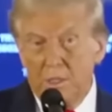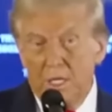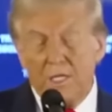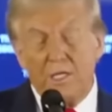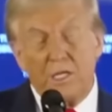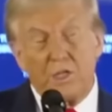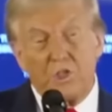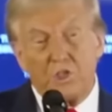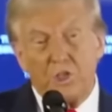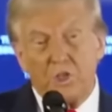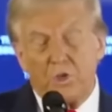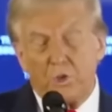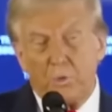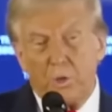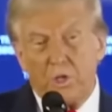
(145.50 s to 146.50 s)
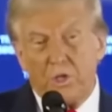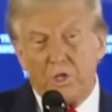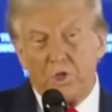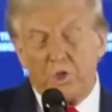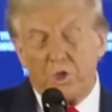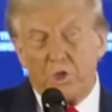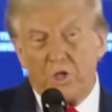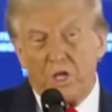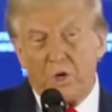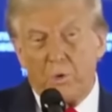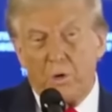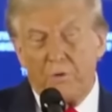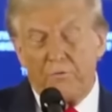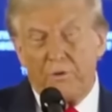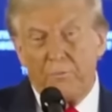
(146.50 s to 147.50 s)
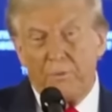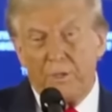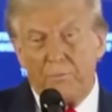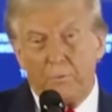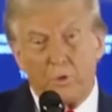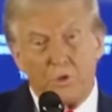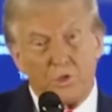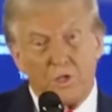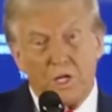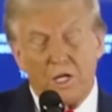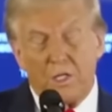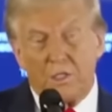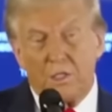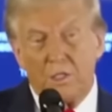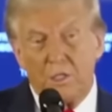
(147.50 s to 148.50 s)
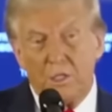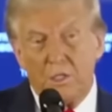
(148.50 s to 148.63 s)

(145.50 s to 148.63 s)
And yet still, the way they took that away from him was not